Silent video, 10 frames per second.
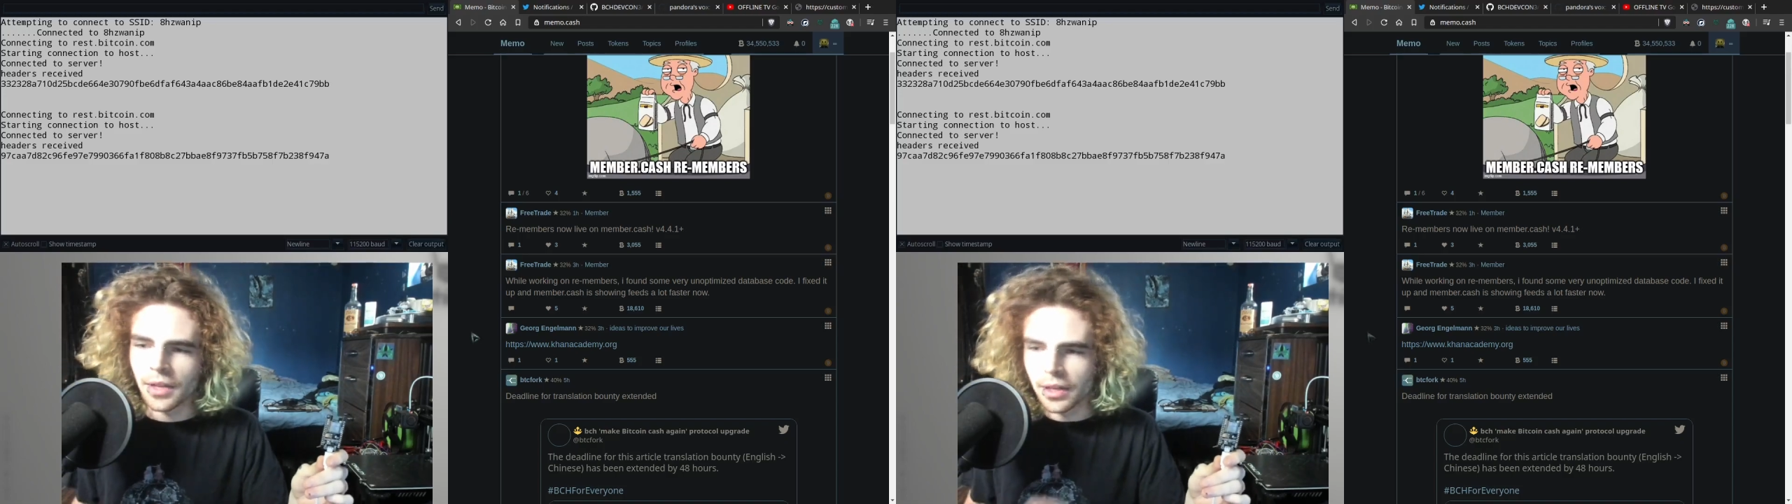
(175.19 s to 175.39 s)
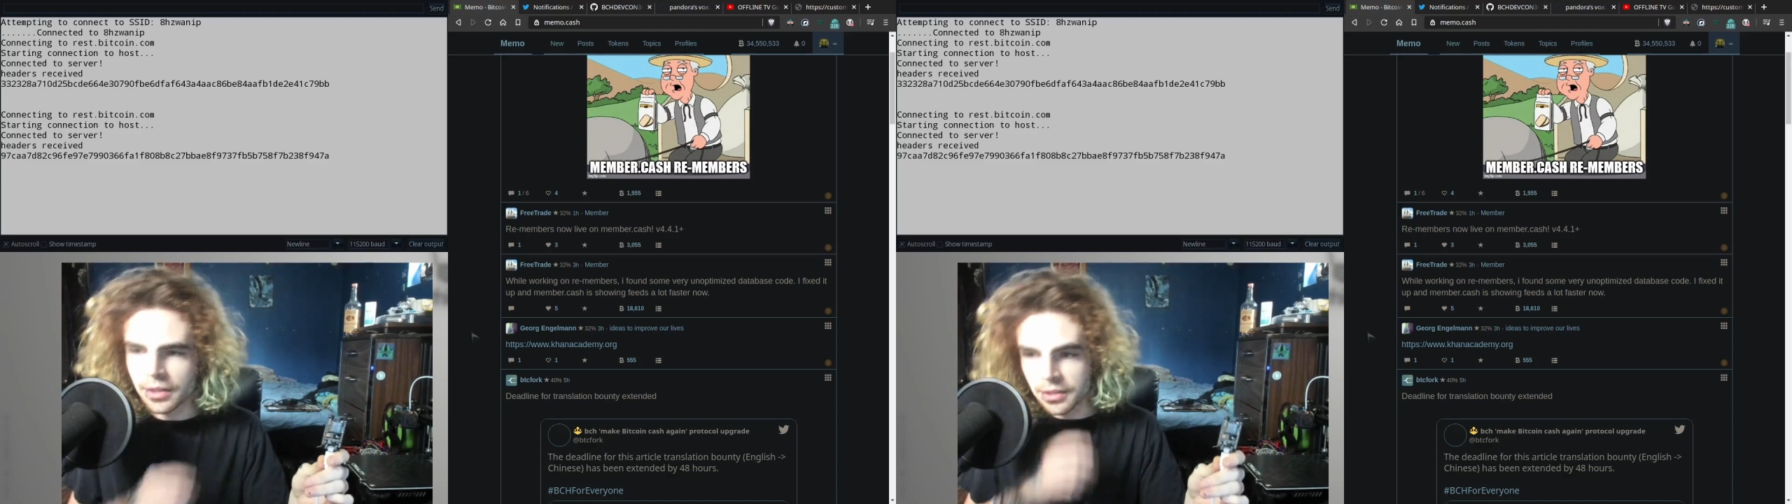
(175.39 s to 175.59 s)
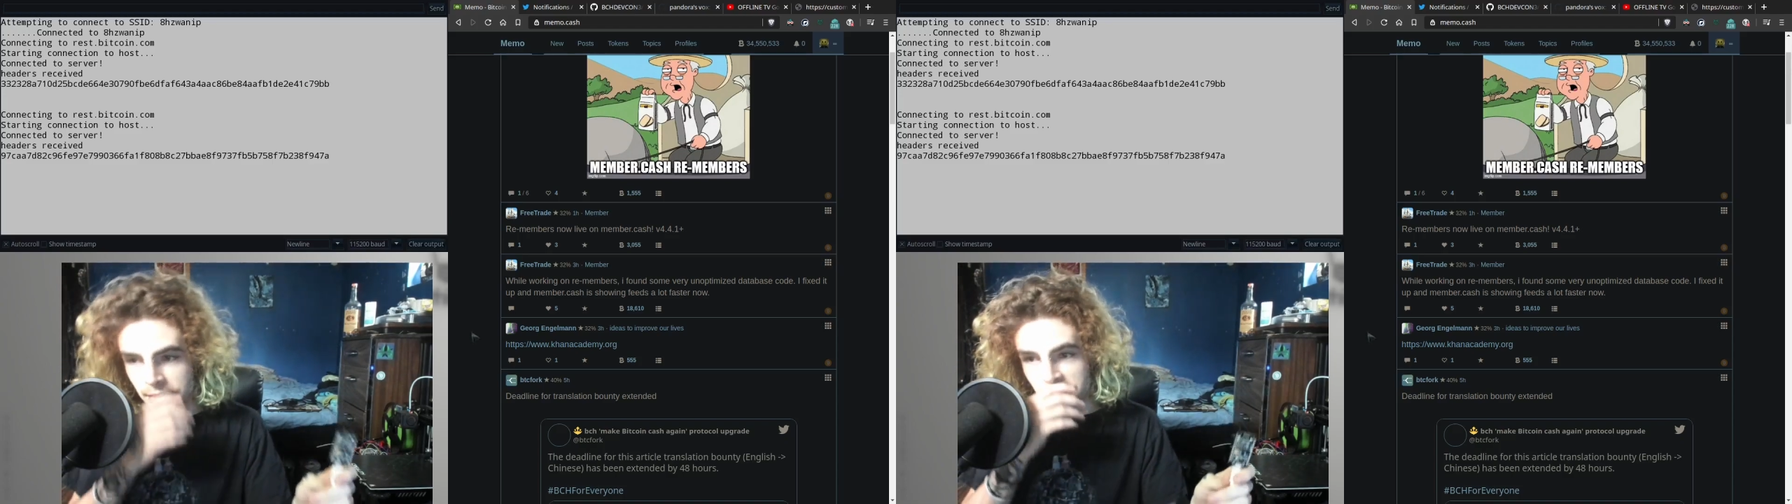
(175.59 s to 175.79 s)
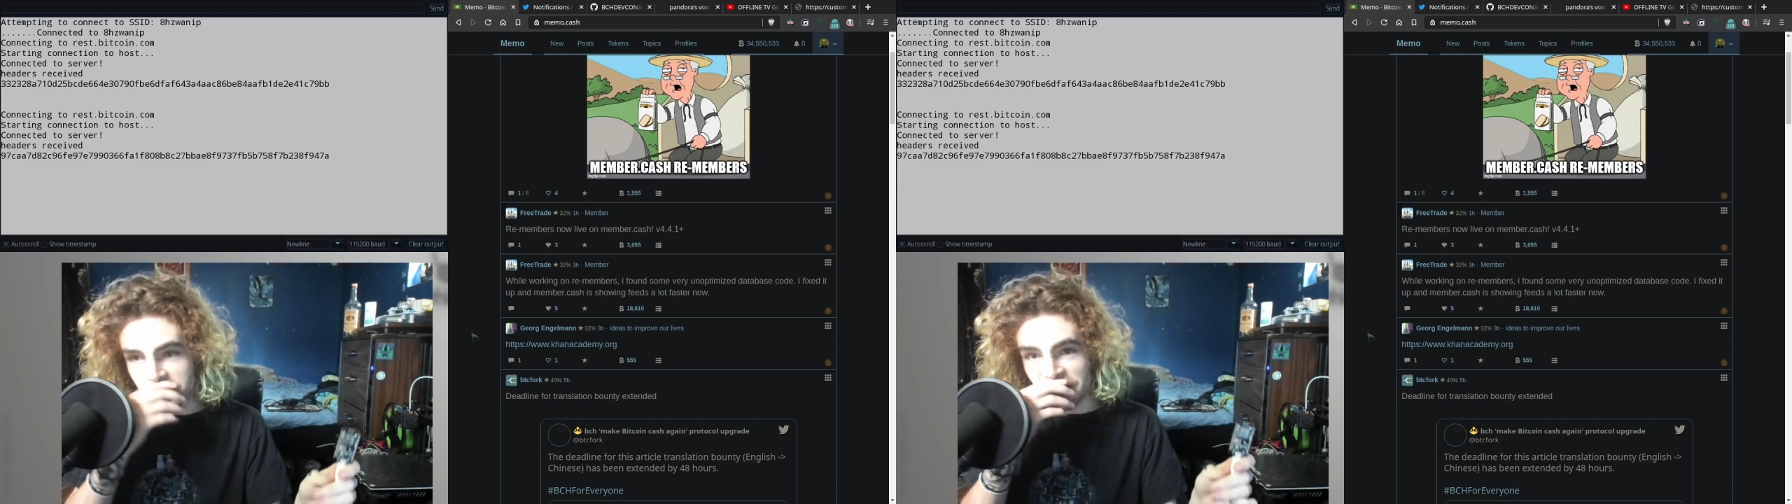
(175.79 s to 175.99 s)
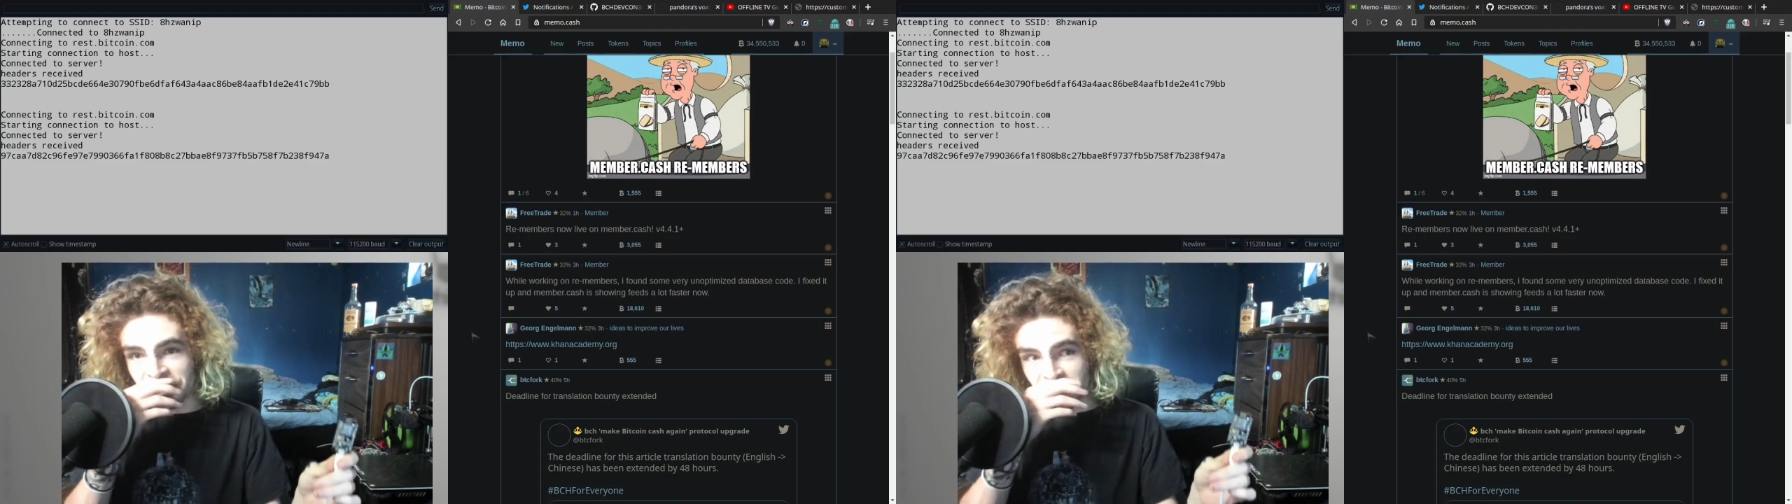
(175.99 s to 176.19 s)
So
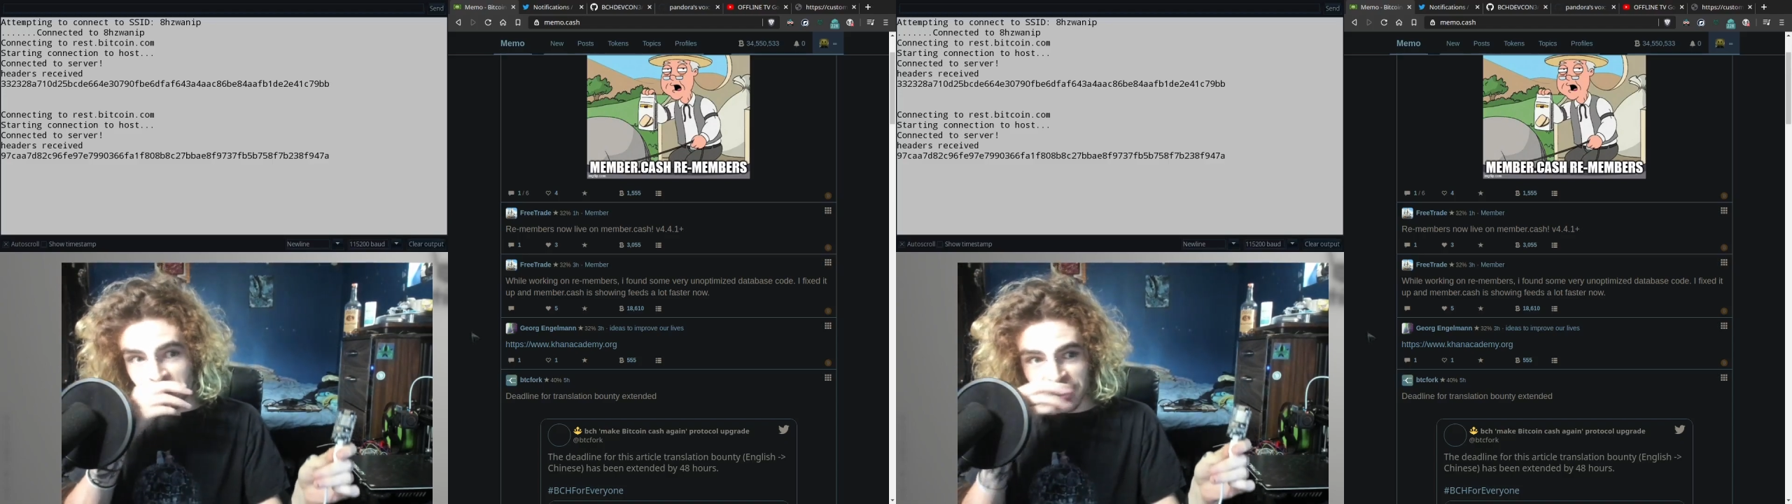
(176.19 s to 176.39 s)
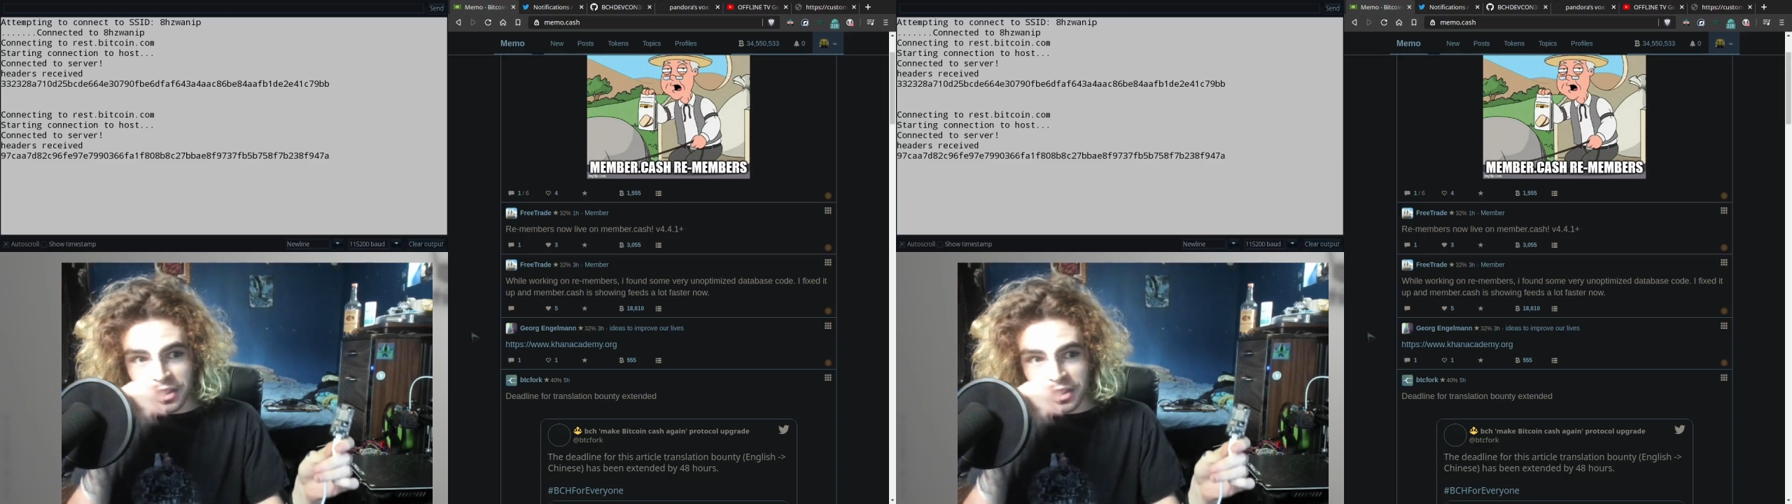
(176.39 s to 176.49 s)
essentially what this